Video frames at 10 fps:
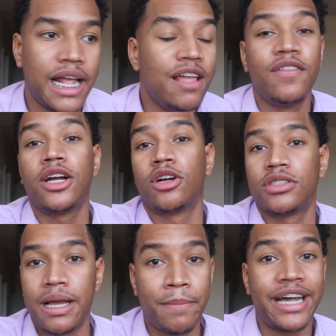Even
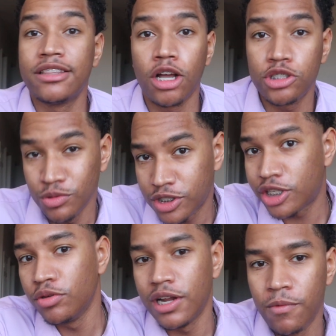girls that might have thought you was
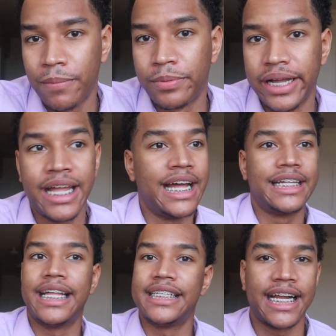cute at one point,
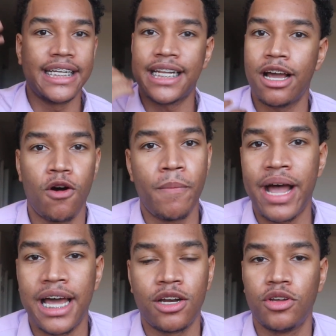they changed their whole
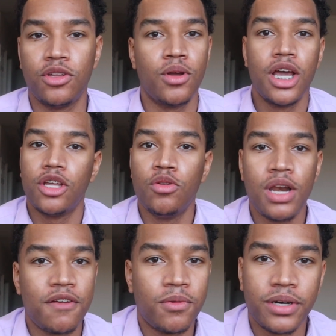mind on you. You
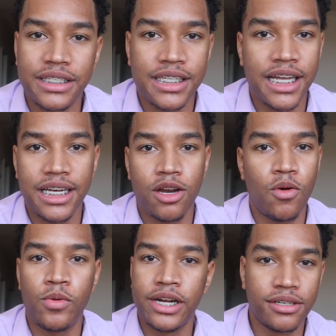never want to say
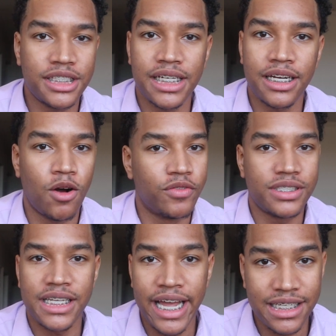no weird shit
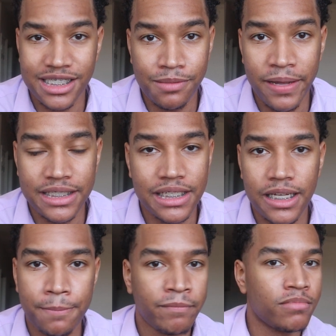over text,
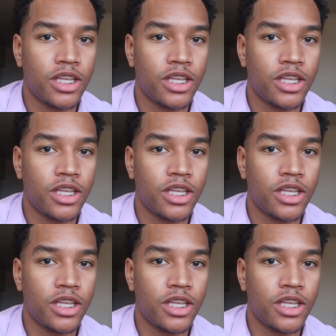especially.